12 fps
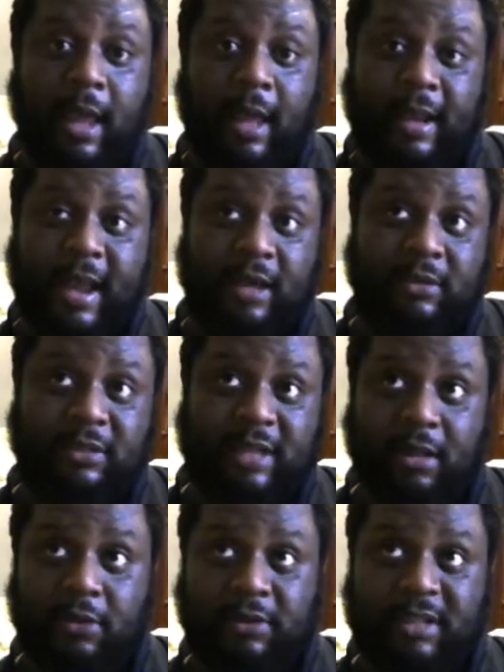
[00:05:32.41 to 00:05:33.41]
Now, say
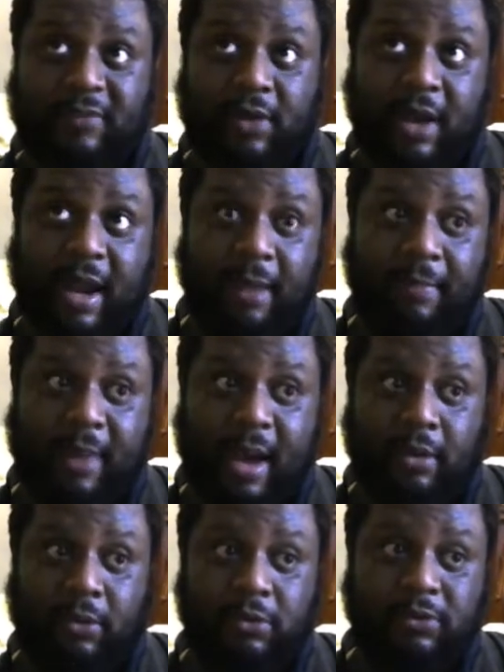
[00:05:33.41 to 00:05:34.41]
those 7 or 8
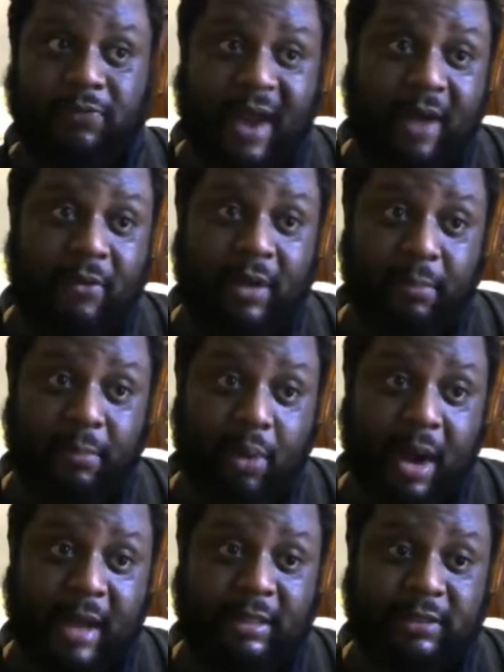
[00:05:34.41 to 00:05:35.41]
bottles vary in
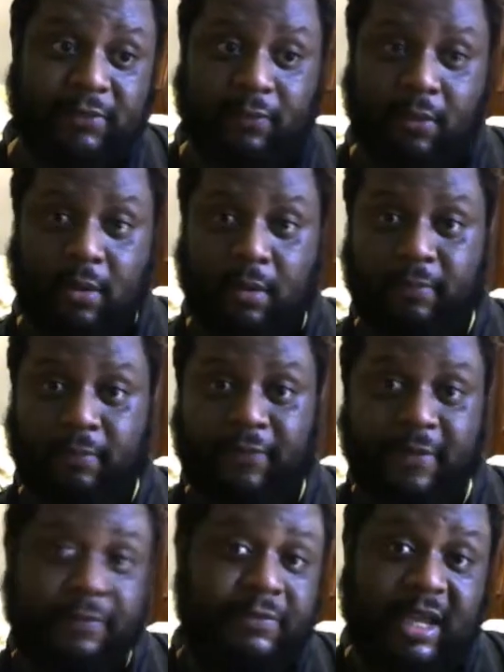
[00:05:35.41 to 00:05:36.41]
price from
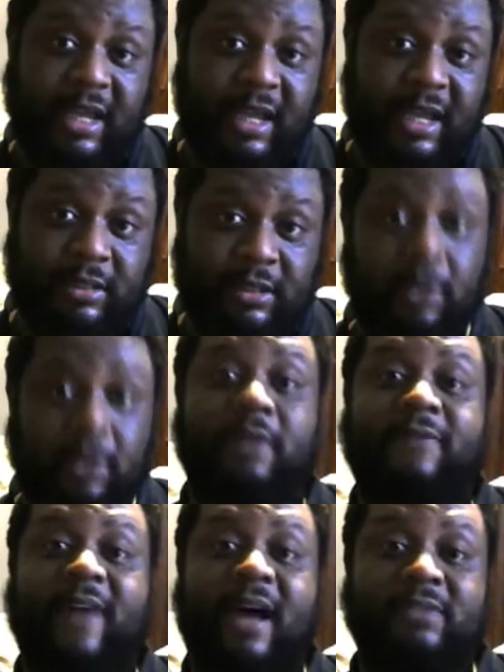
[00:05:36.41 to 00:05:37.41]
$15 to
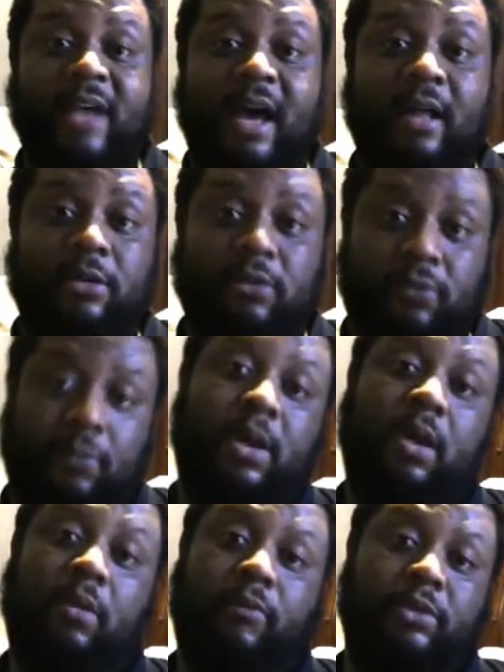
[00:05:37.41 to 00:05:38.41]
$35 from
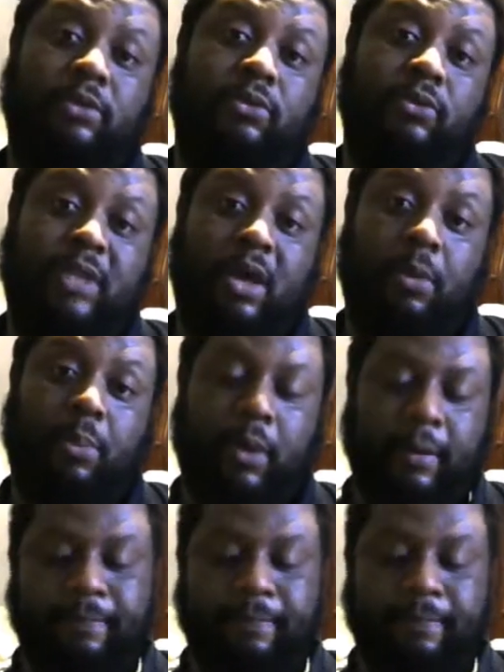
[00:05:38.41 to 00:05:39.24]
their original sell point.